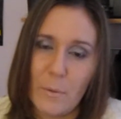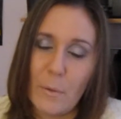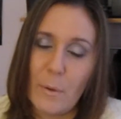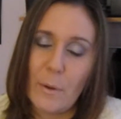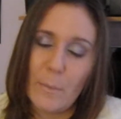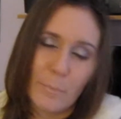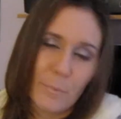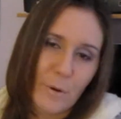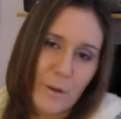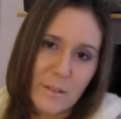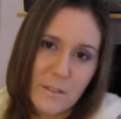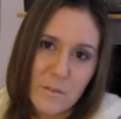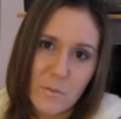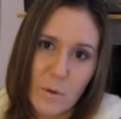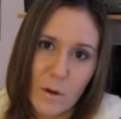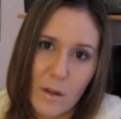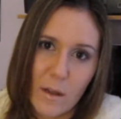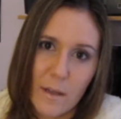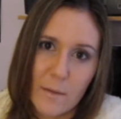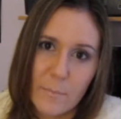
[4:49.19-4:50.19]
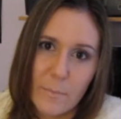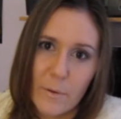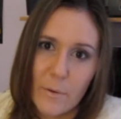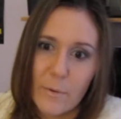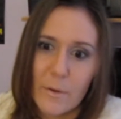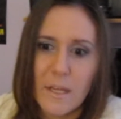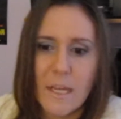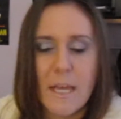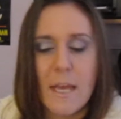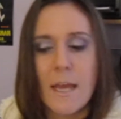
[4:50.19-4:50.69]
or a pressed rawhide
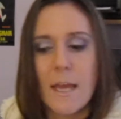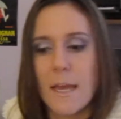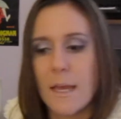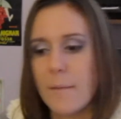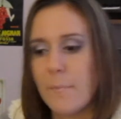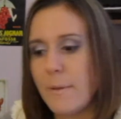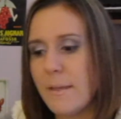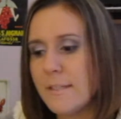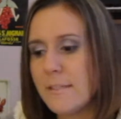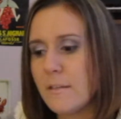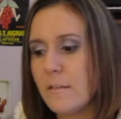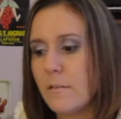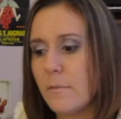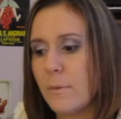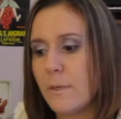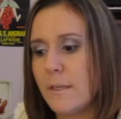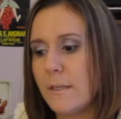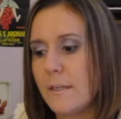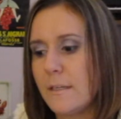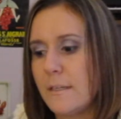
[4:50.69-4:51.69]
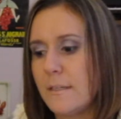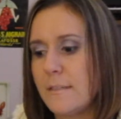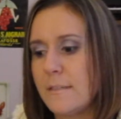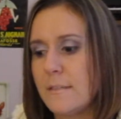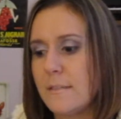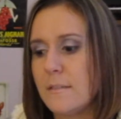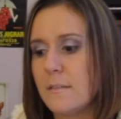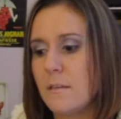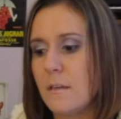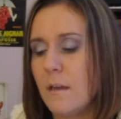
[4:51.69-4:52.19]
bone. And basically what it
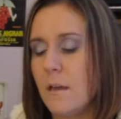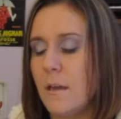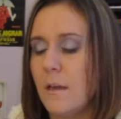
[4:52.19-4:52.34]
is